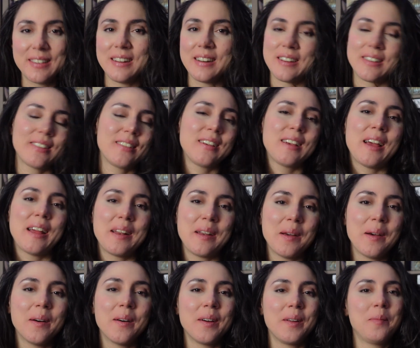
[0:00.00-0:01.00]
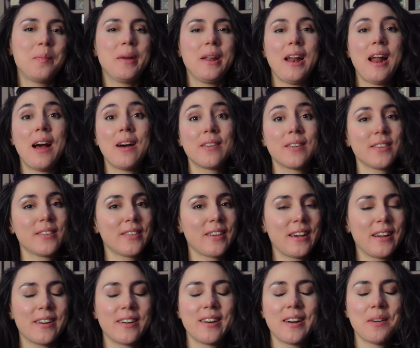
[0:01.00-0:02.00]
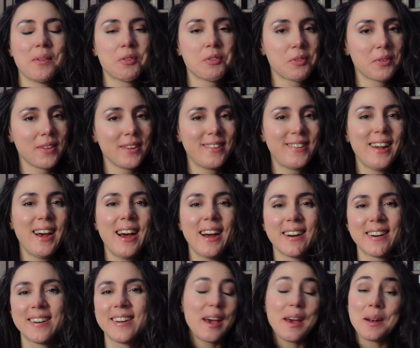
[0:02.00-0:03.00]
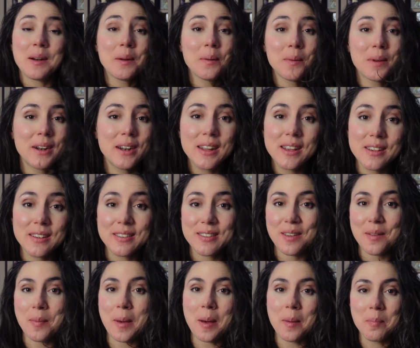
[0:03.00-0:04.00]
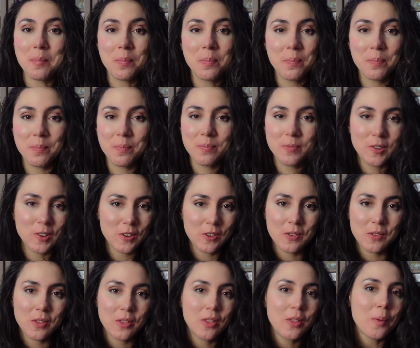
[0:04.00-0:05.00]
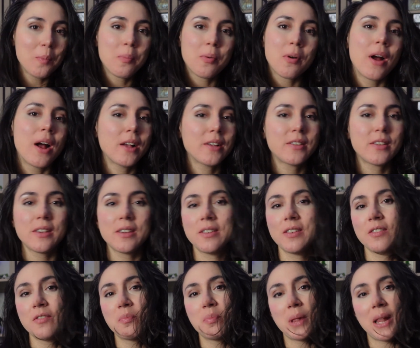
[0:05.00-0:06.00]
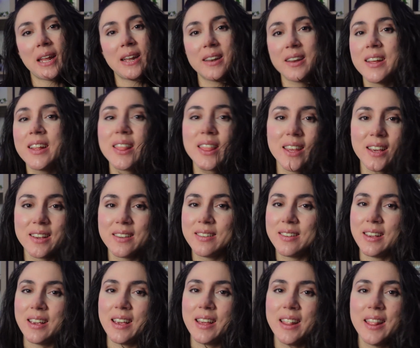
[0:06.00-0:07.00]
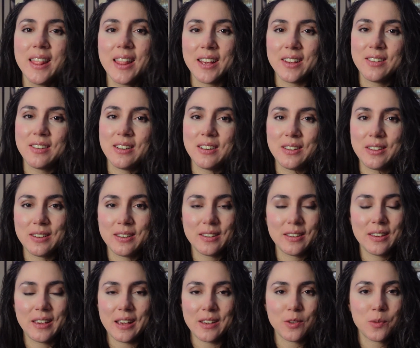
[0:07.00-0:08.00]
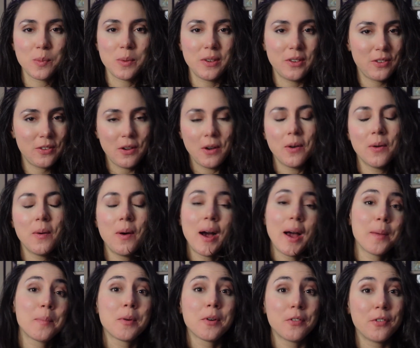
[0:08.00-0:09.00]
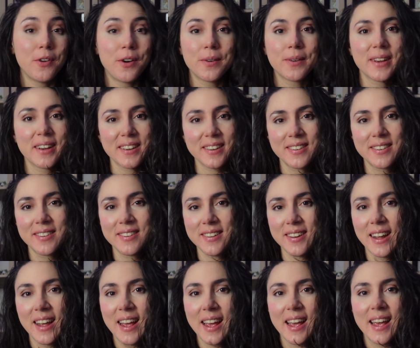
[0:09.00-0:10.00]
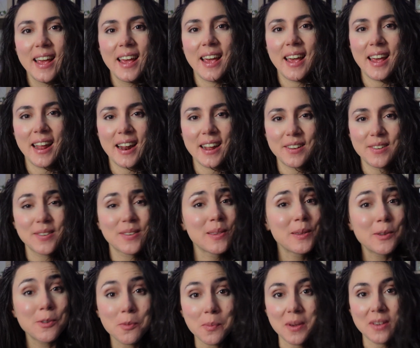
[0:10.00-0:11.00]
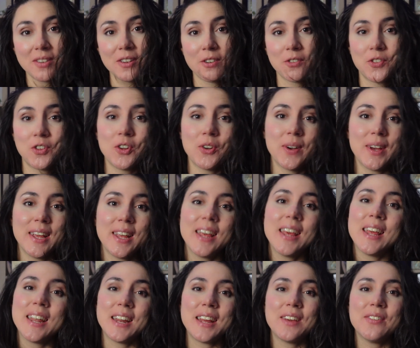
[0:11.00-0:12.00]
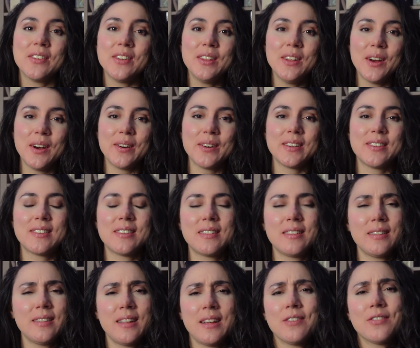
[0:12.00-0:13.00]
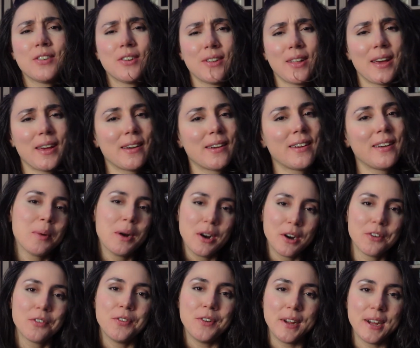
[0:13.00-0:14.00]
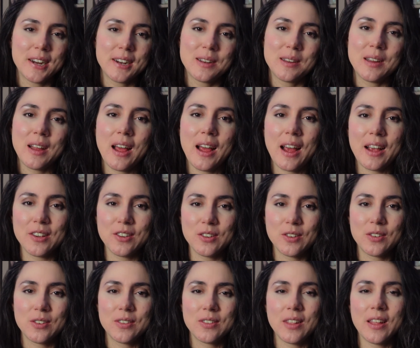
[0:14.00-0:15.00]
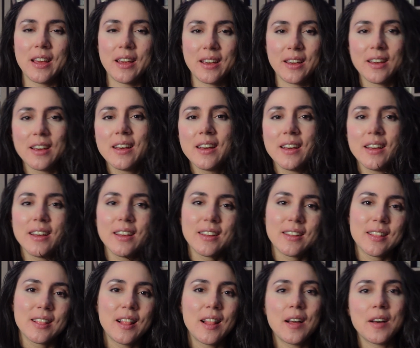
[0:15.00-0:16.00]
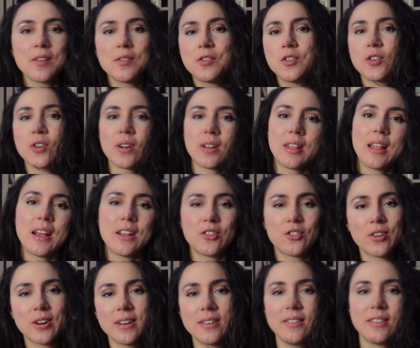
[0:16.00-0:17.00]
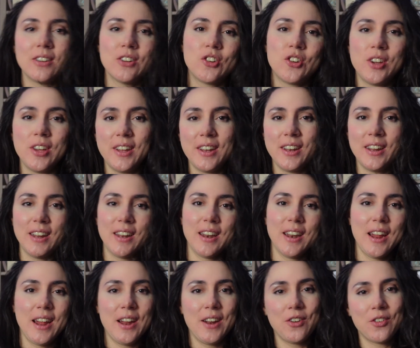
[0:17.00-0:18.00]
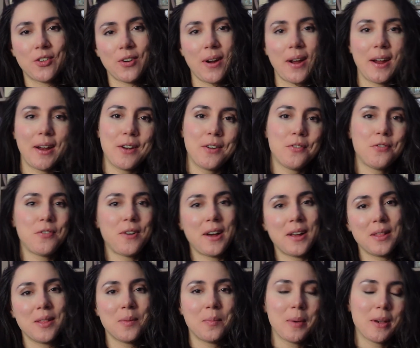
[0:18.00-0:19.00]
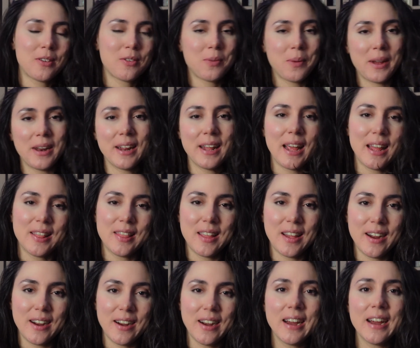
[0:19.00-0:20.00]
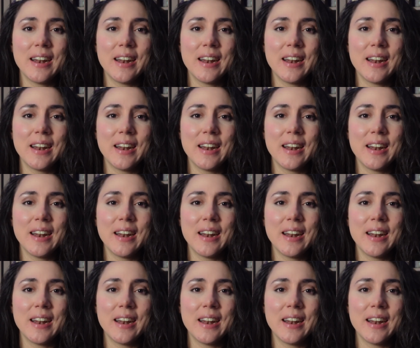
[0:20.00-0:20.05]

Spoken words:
The next thing I know, it had been hours later and I was really tired. I don't know what it is about just the process of blending things in that just gets me so hyper focused, and I just lose myself to it. And even though it's never like perfect, I just like love that transition and trying to find the best way to get there.